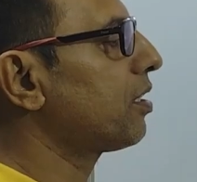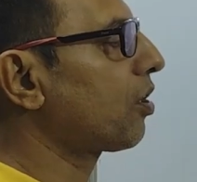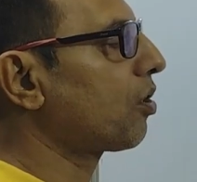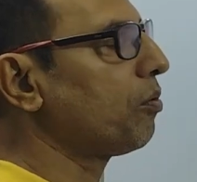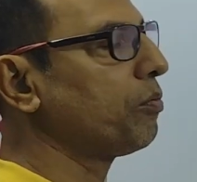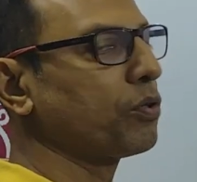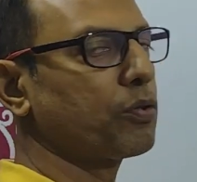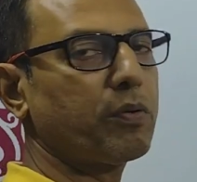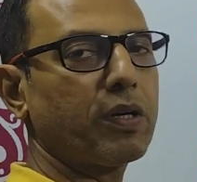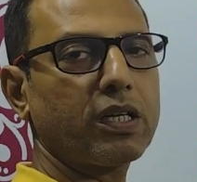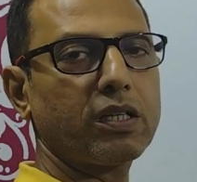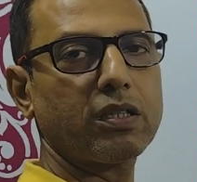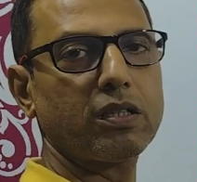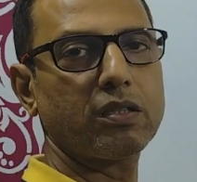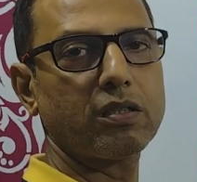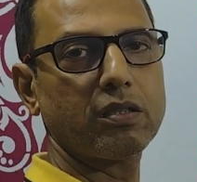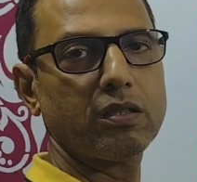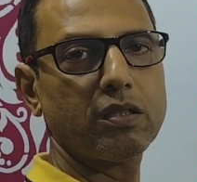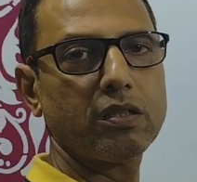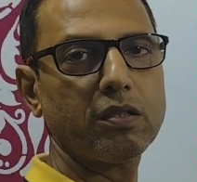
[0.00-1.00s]
the common one.
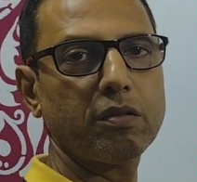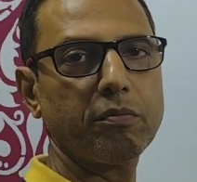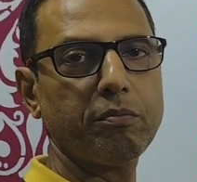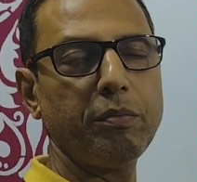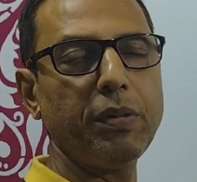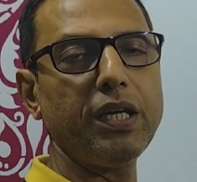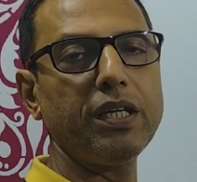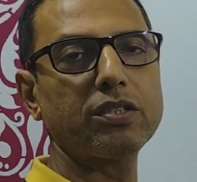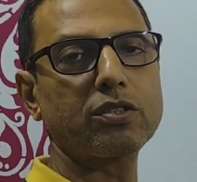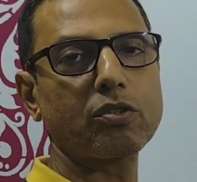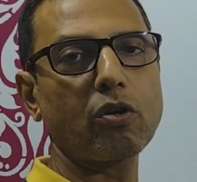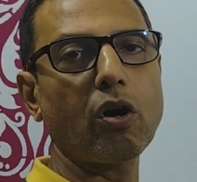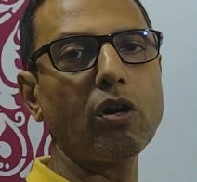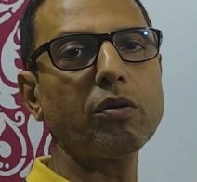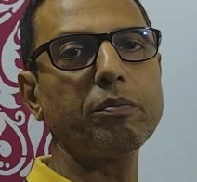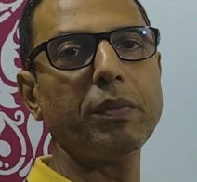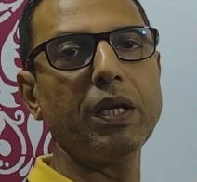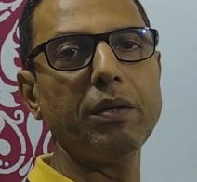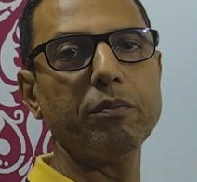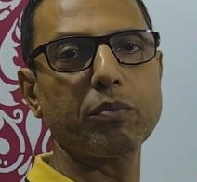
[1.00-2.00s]
B is
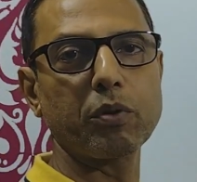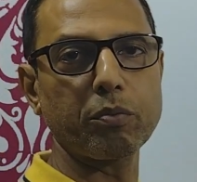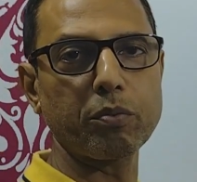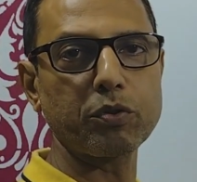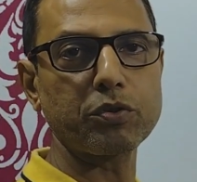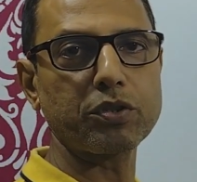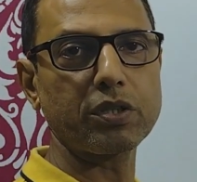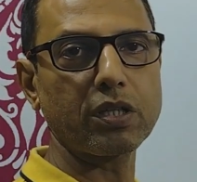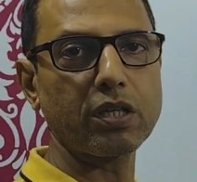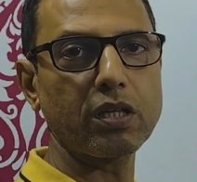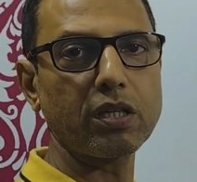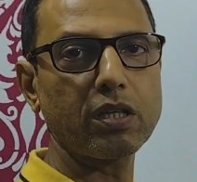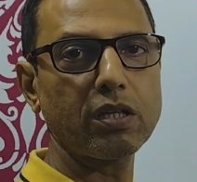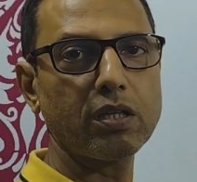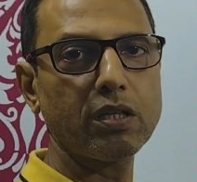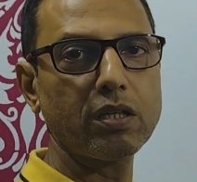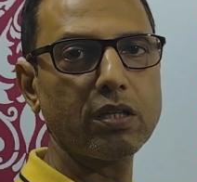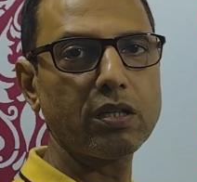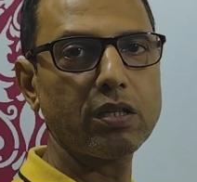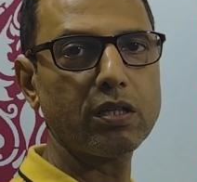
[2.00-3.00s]
called mean proportional.
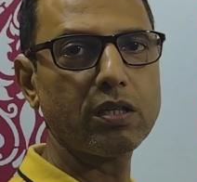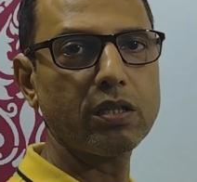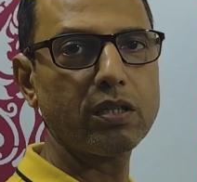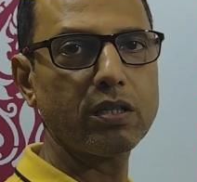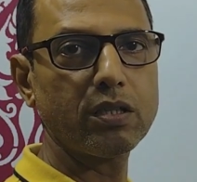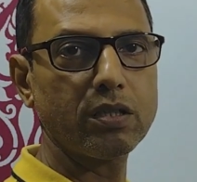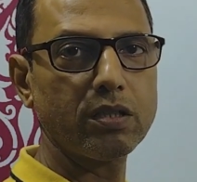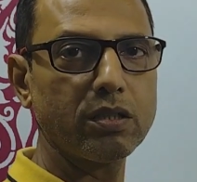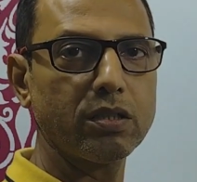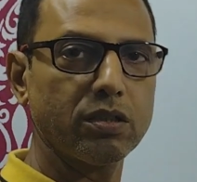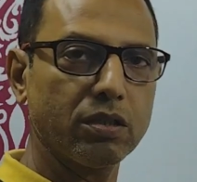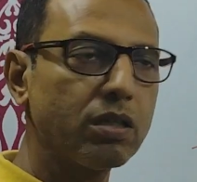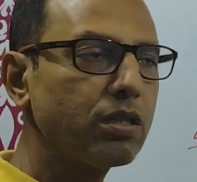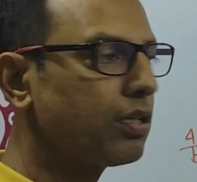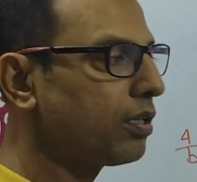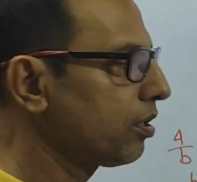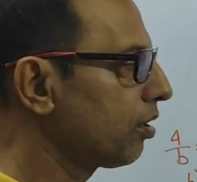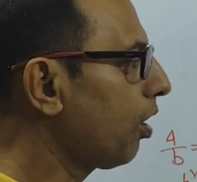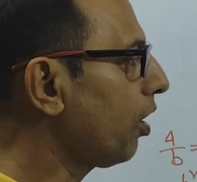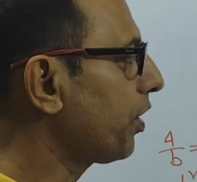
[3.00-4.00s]

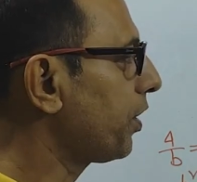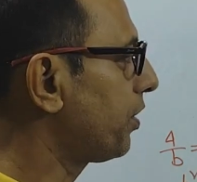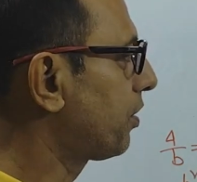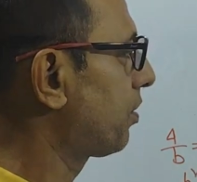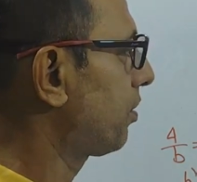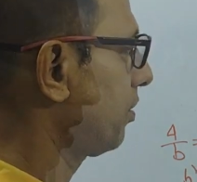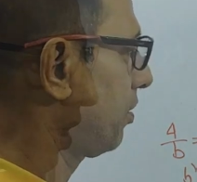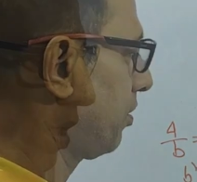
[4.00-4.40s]
Got it?